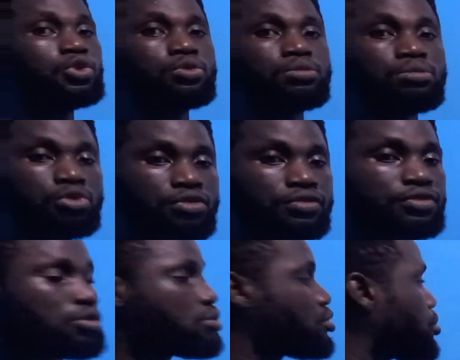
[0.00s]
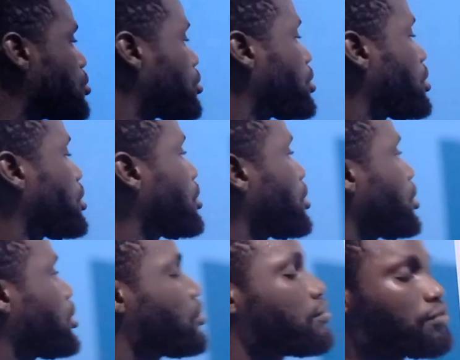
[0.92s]
you move to
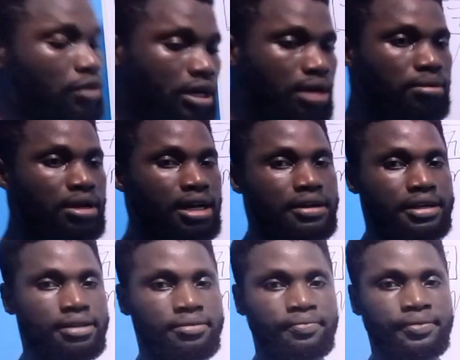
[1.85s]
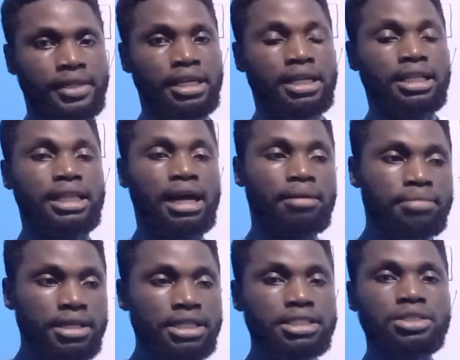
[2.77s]
vocabulary, the
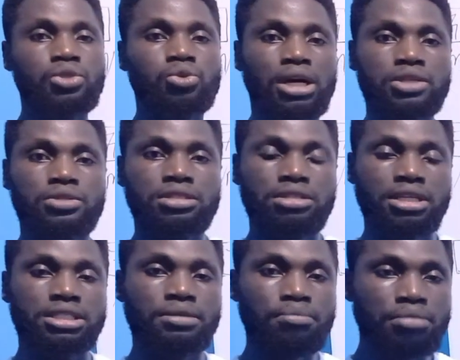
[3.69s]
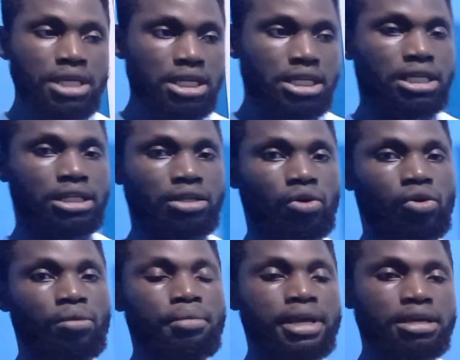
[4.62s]
ability to associate meaning
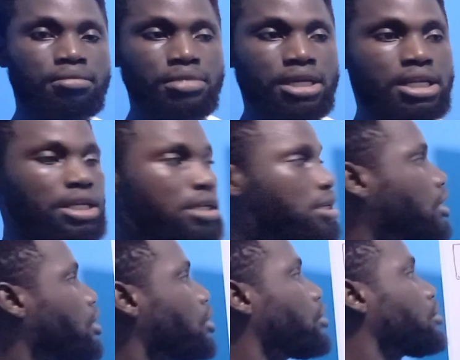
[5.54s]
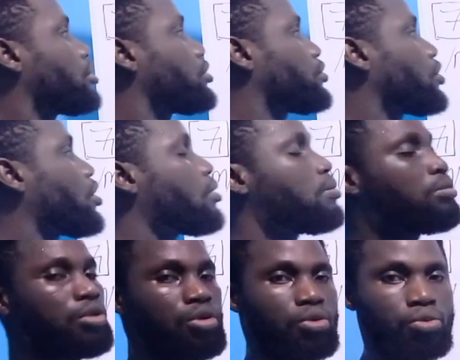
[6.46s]
or make meaning
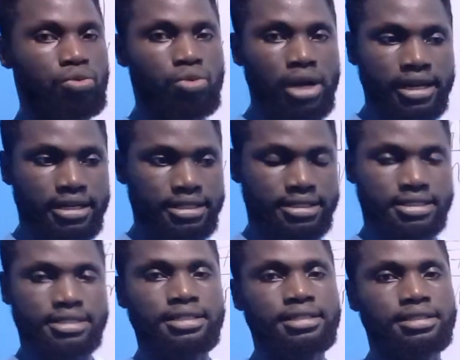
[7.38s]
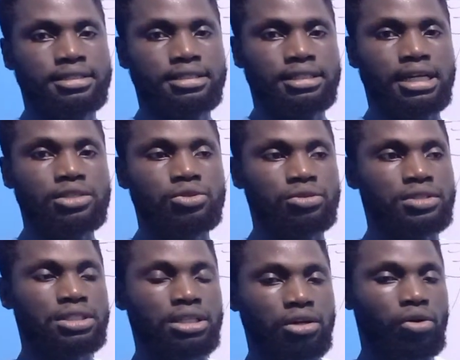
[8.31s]
from words that you
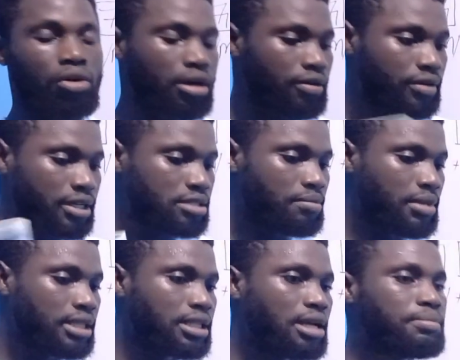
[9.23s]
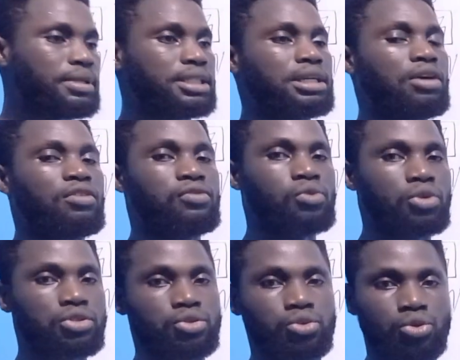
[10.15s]
see or create a mental picture of
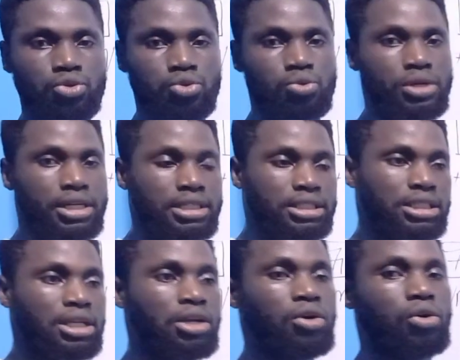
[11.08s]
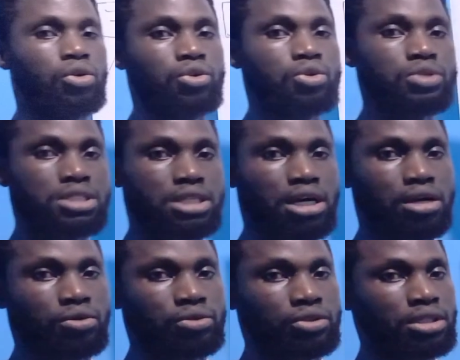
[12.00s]
what those words or those
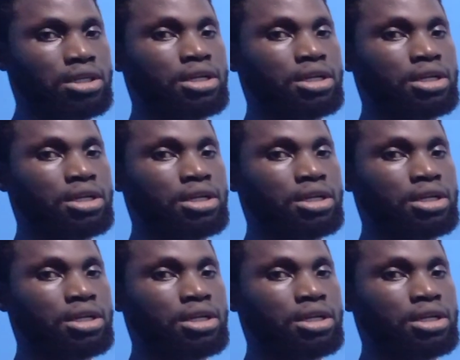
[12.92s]
sounds